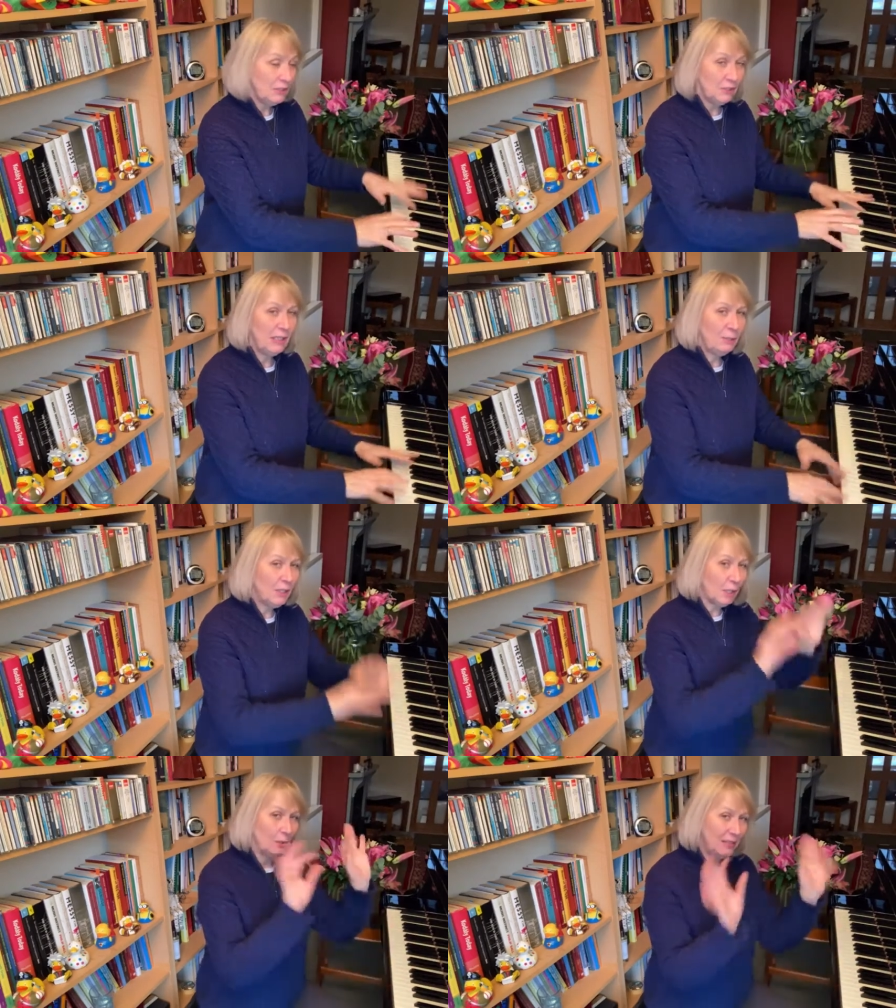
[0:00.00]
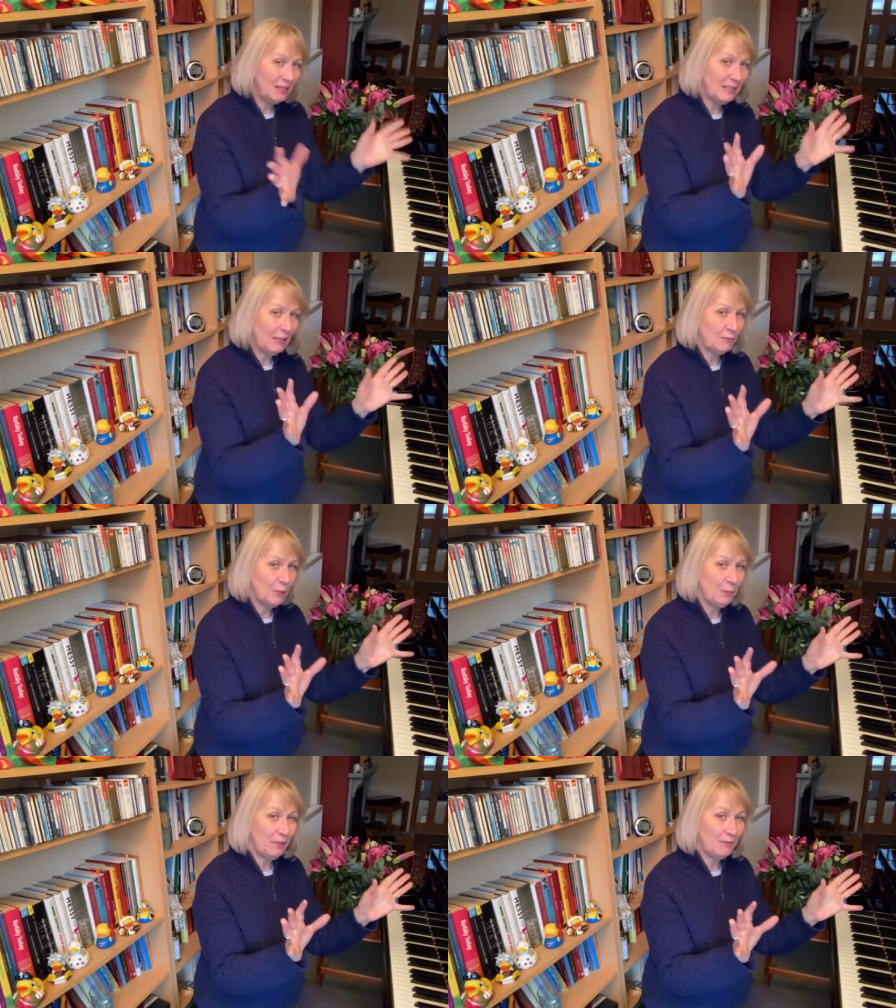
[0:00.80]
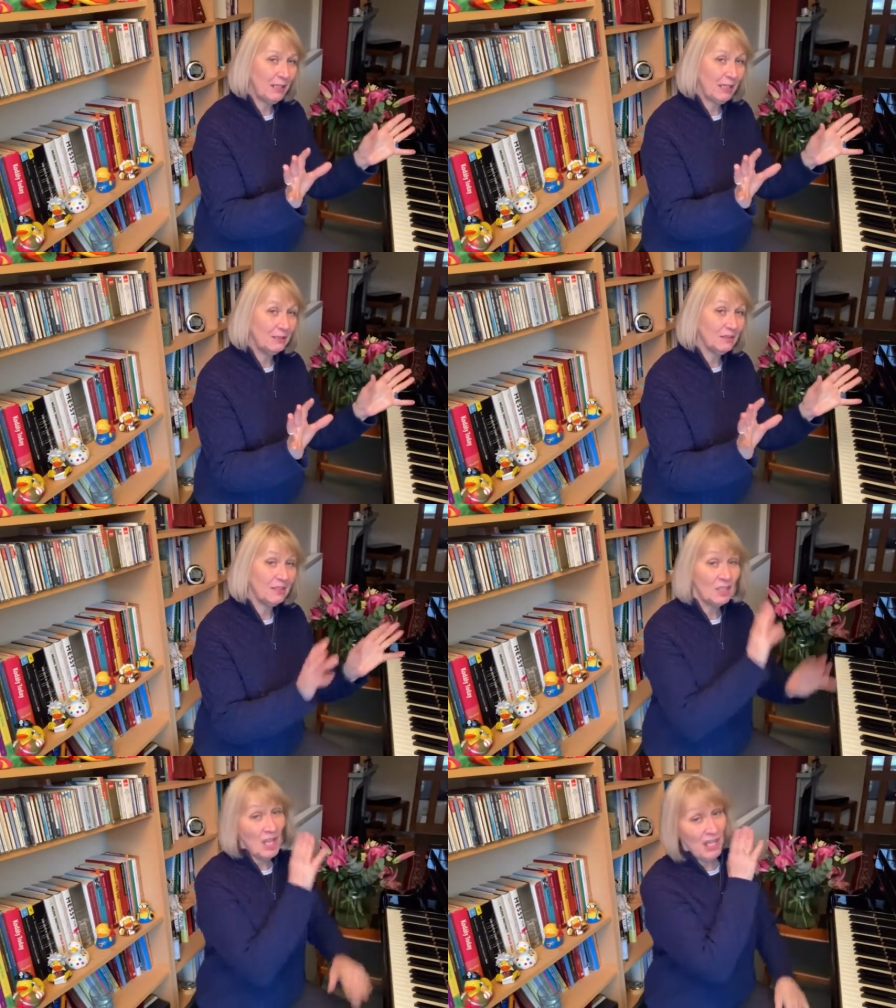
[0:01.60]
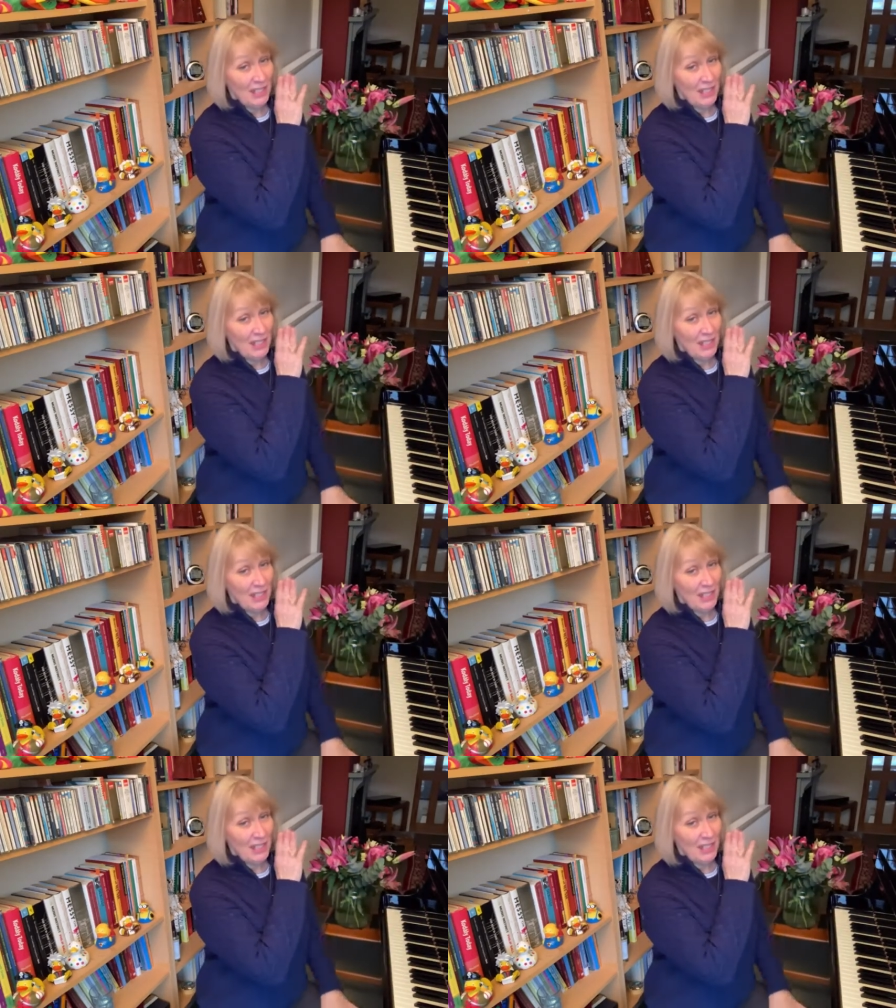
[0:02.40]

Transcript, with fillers: So here we go. Listen out for the perfect cadences